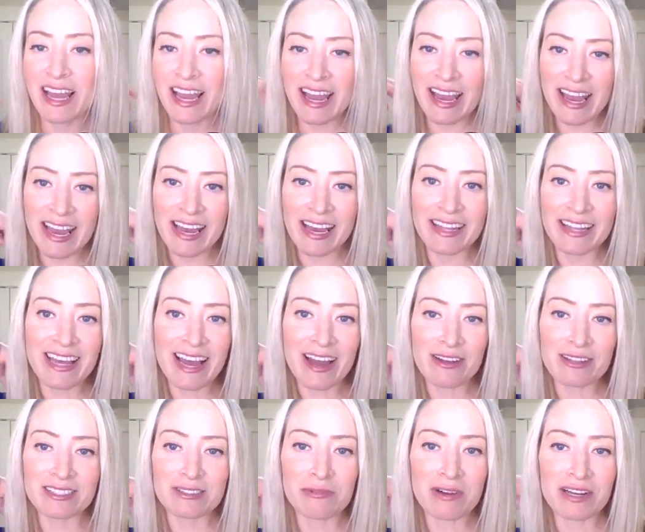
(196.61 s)
And
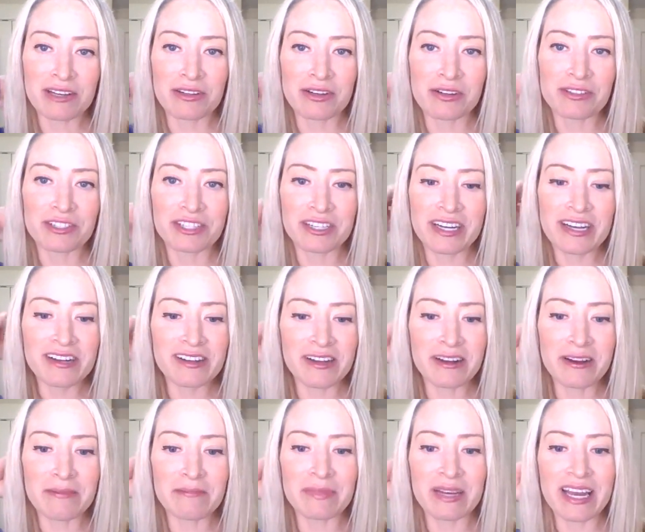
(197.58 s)
that's what grows your
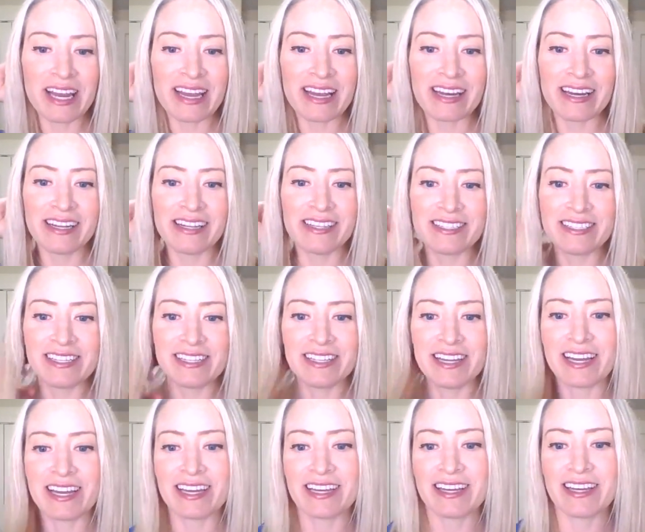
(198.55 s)
income and
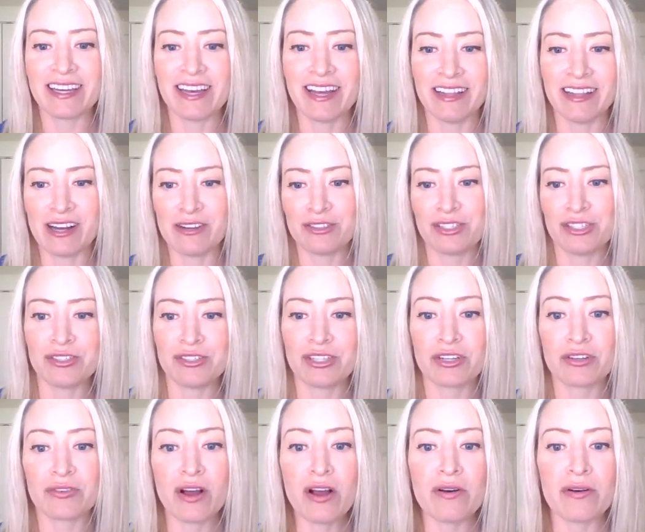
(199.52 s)
allows you to
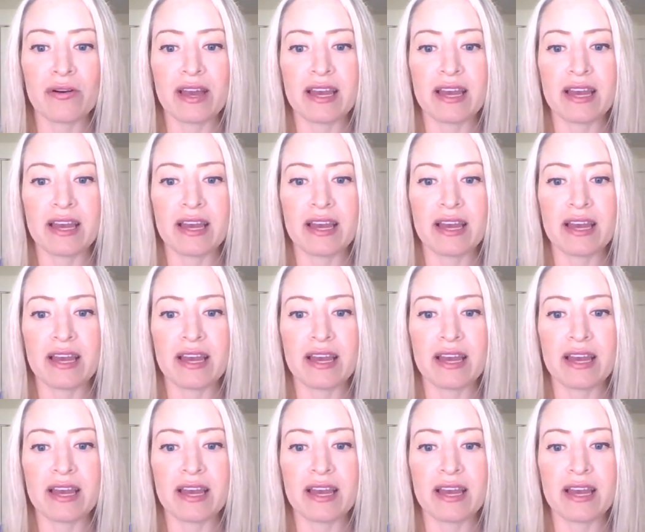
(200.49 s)
grow.